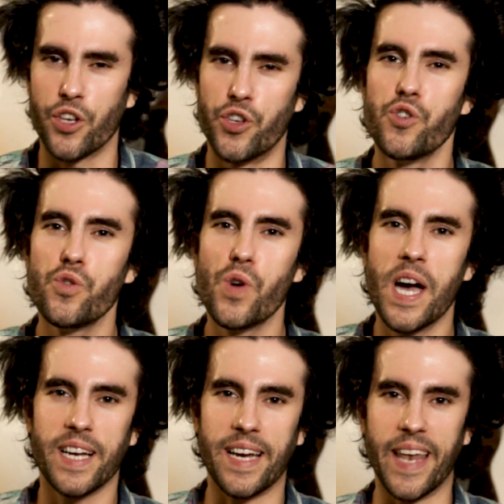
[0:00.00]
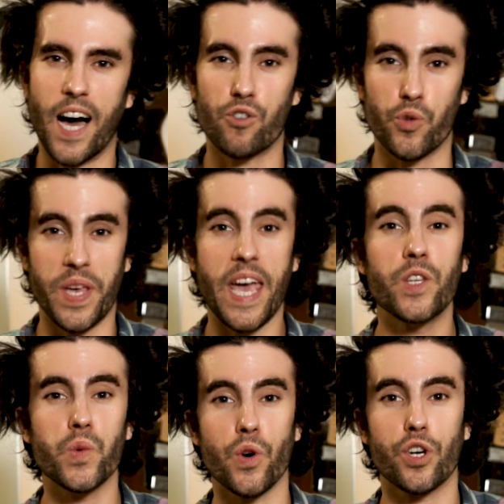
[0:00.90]
You can now
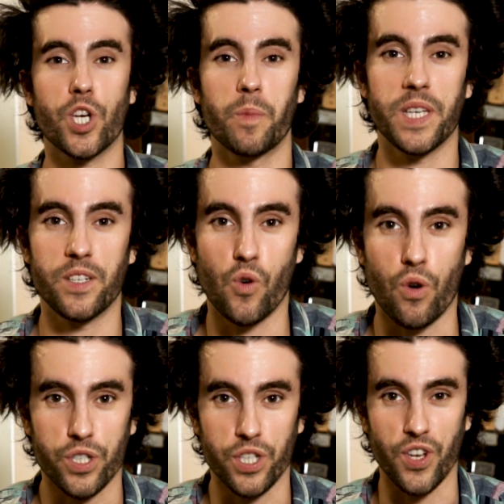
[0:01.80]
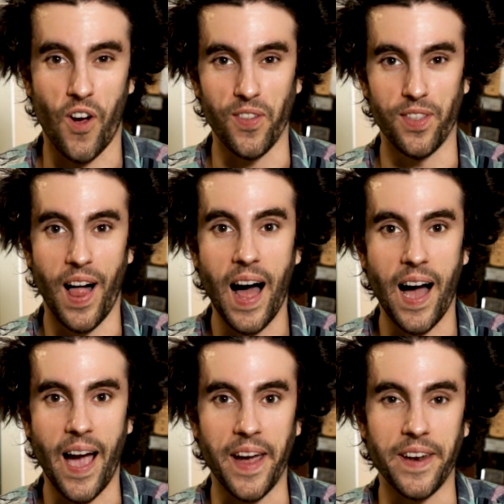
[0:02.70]
create workshops and courses
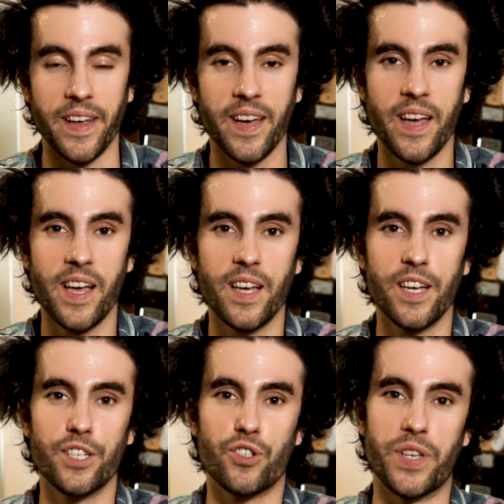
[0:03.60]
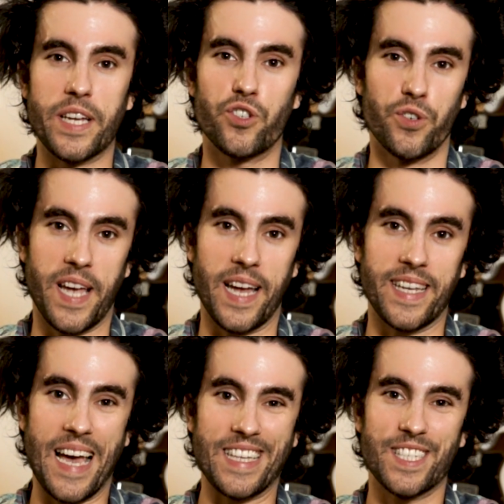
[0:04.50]
online, so that you can
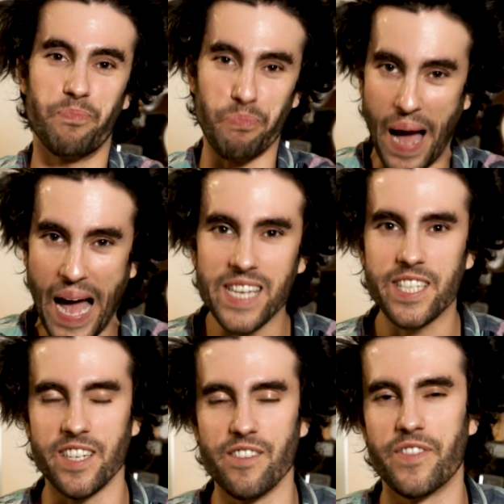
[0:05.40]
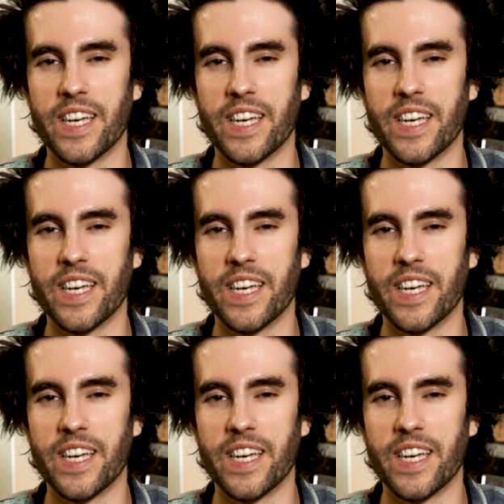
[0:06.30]
get passive